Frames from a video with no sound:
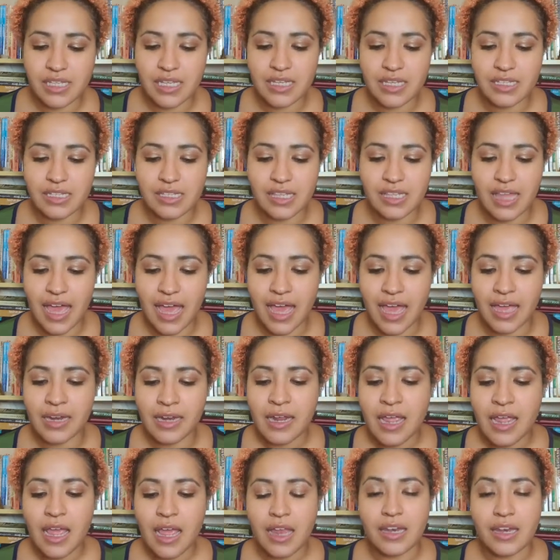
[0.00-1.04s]
is that
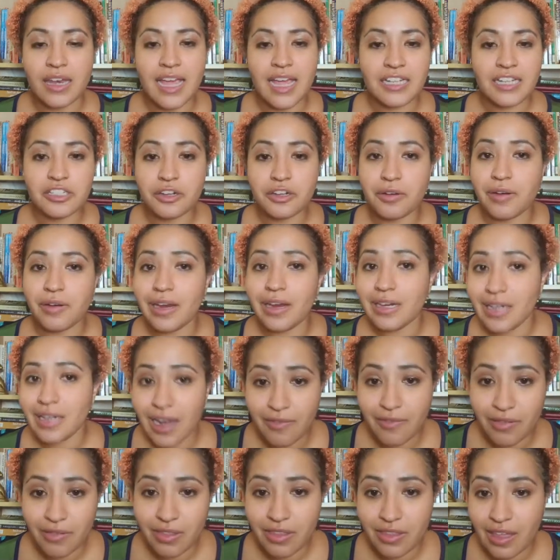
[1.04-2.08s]
Netjer created
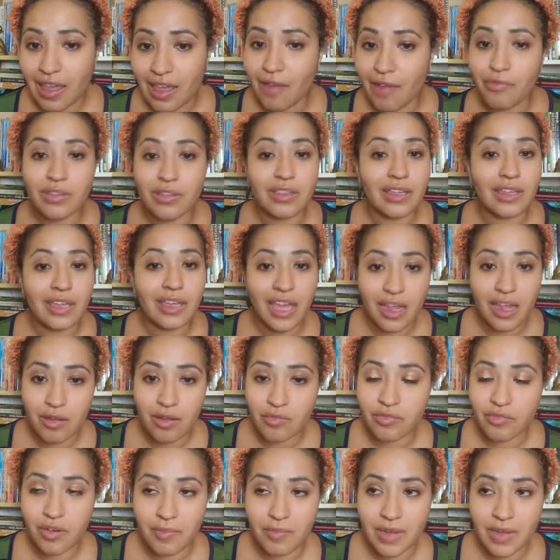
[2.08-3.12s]
everything, everything came
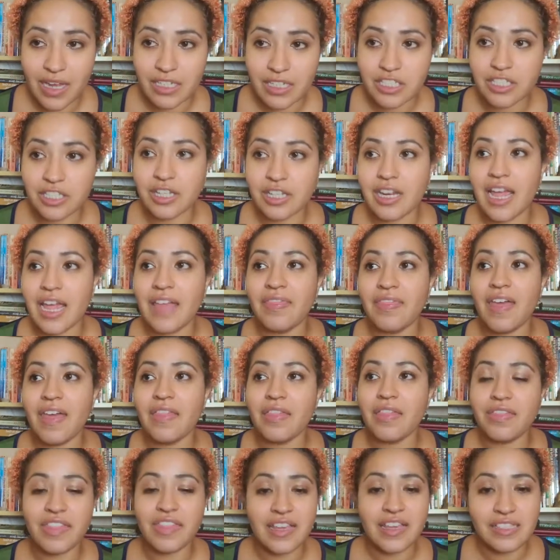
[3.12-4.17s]
from Netjer, and then
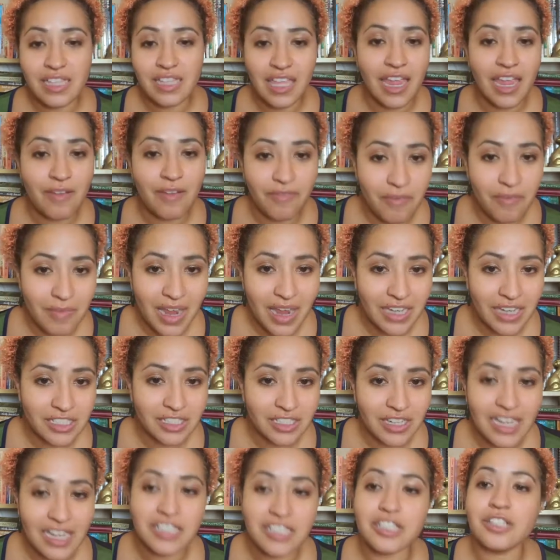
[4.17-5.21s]
the things that came from Netjer,
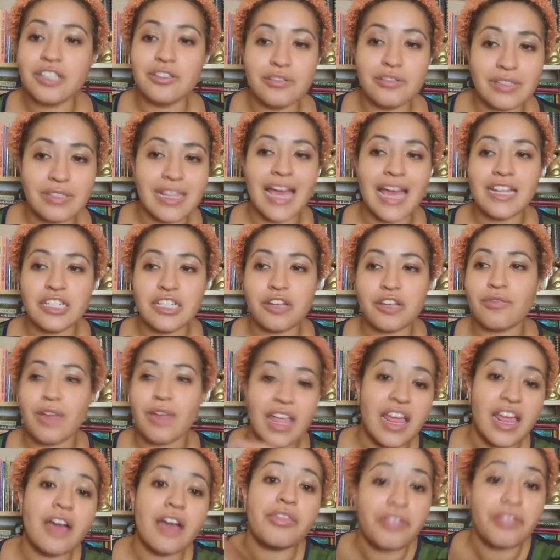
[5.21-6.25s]
Netjer used that to
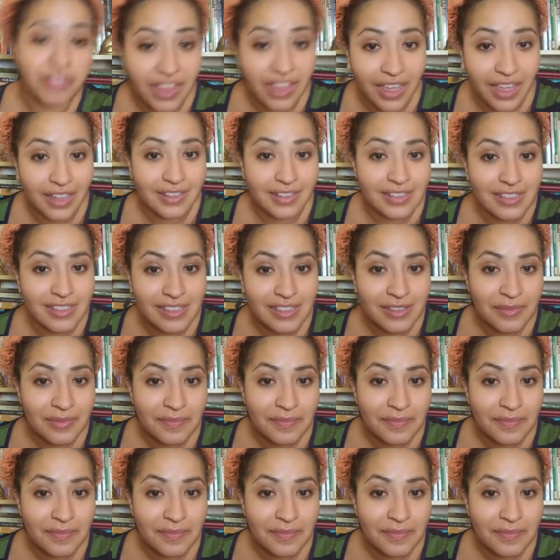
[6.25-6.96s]
create other things.